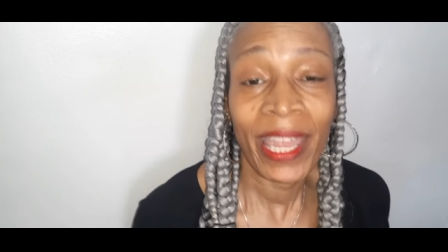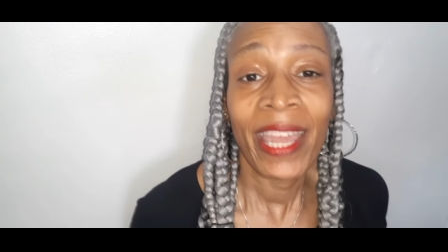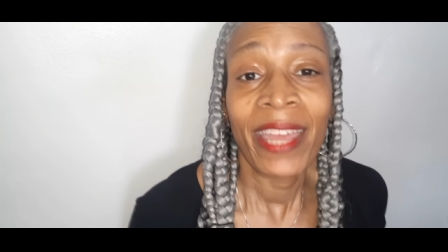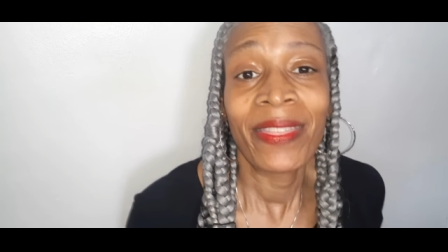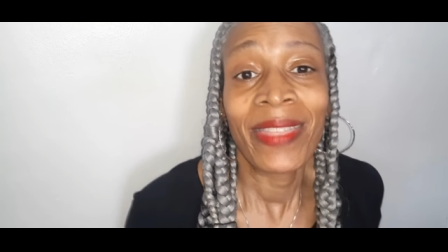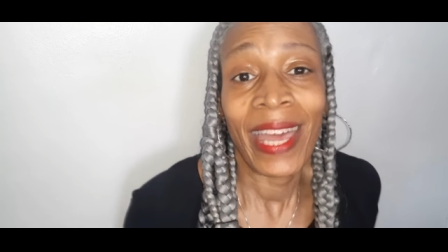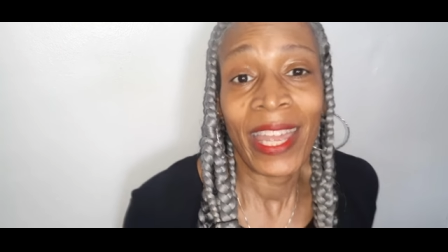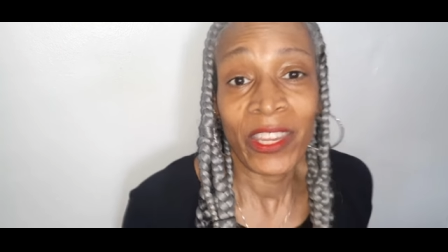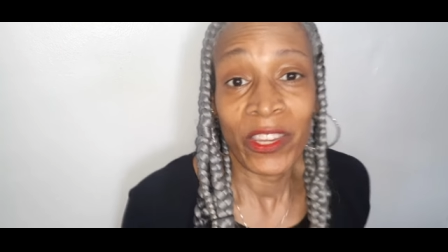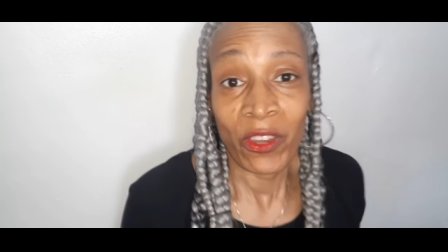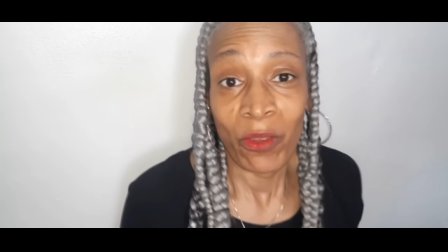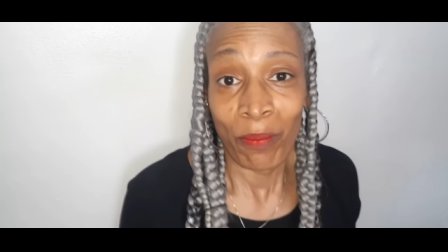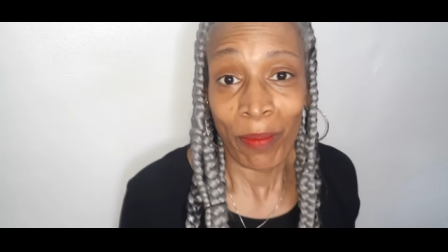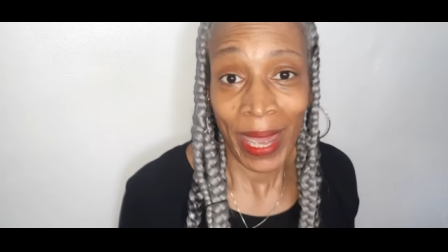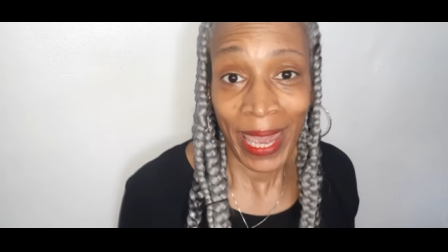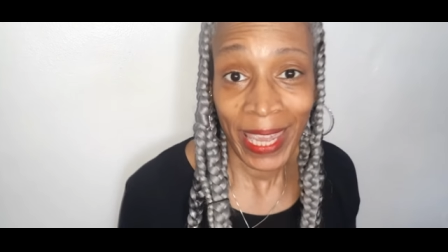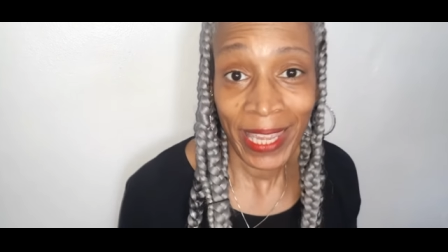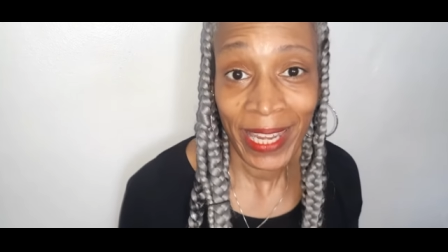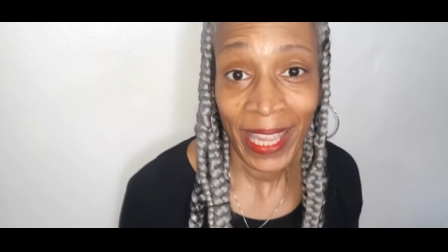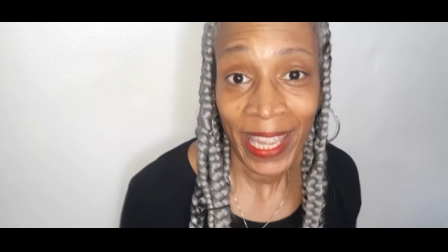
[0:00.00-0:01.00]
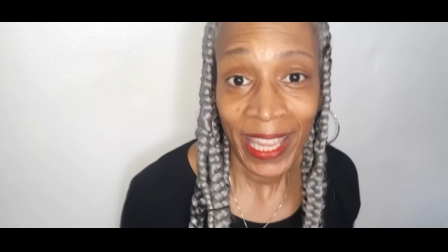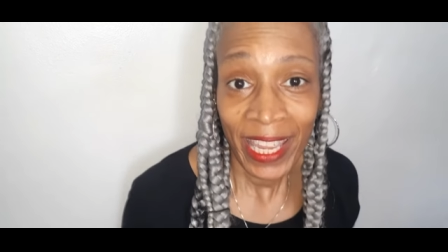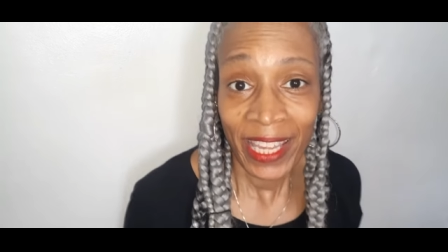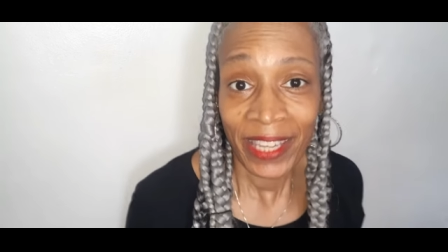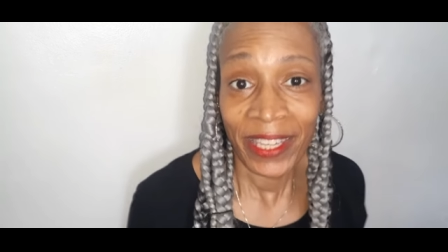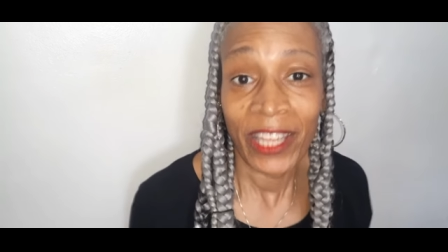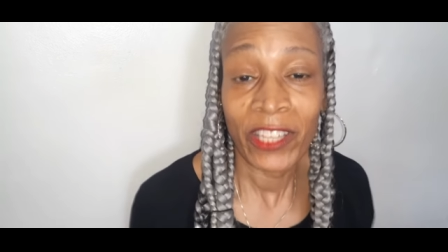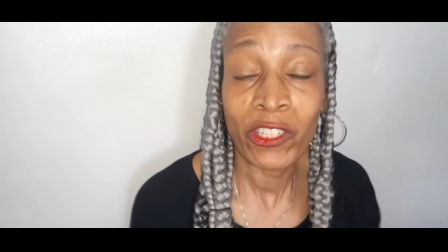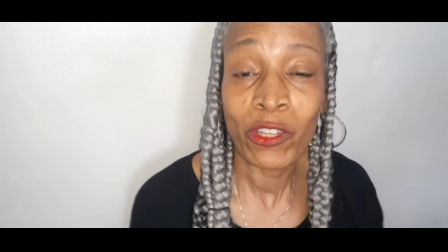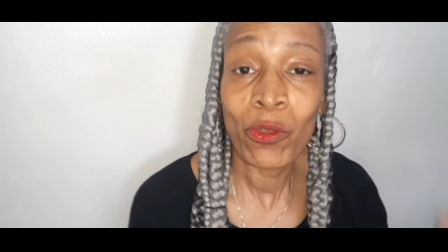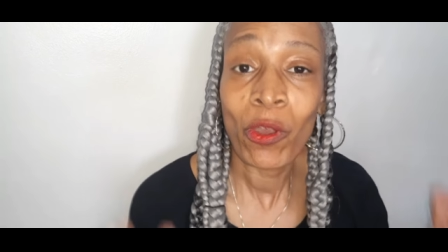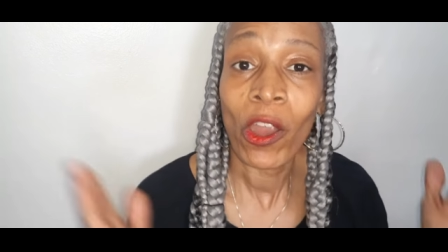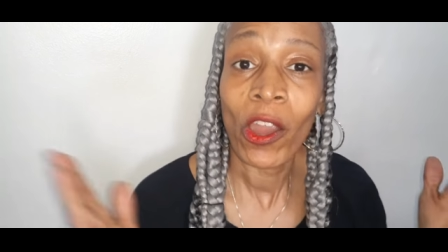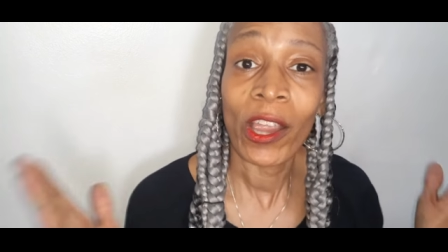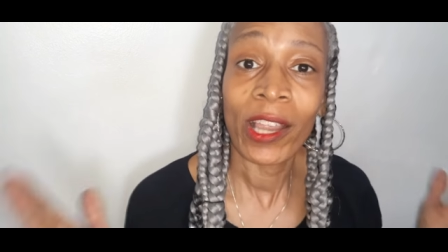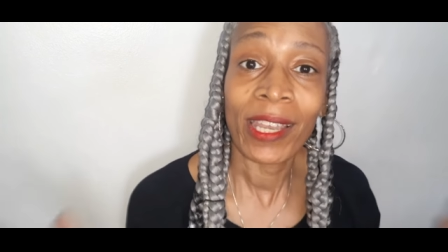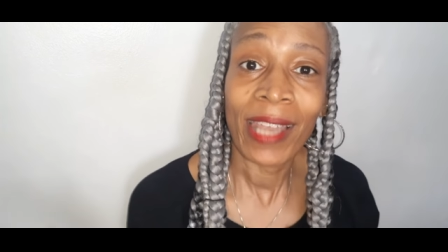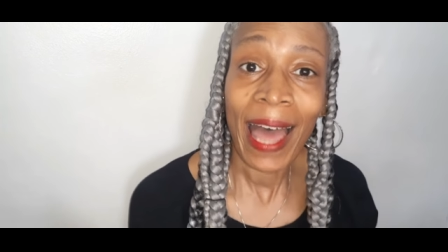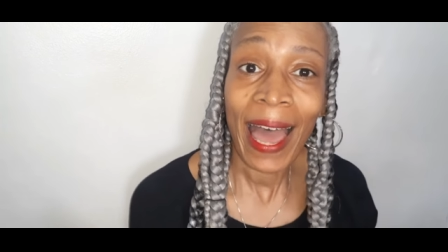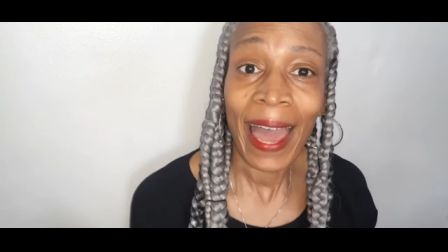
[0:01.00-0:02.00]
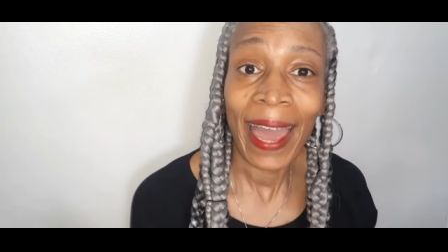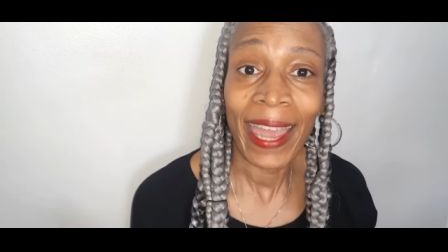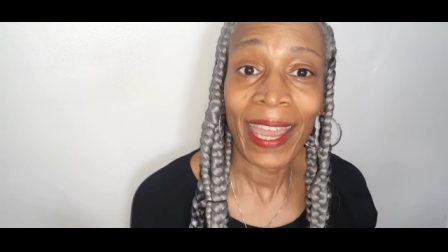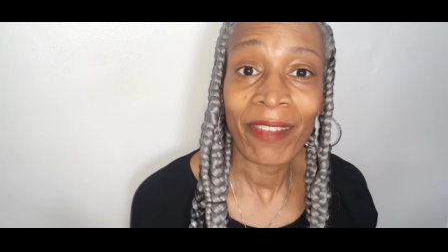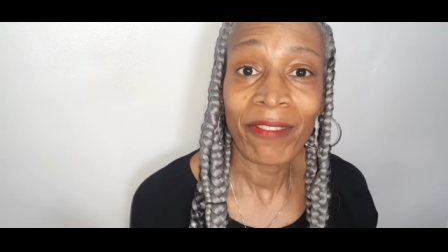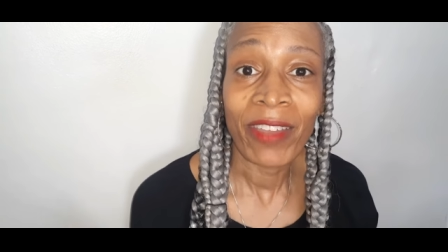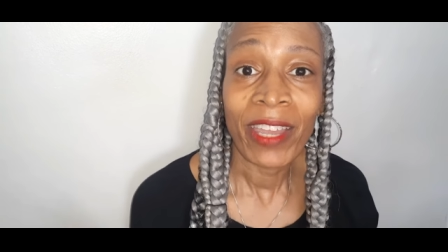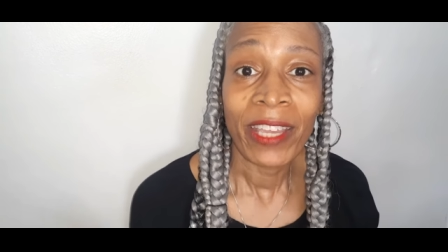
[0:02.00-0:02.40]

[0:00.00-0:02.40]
that you made it, that you are alive,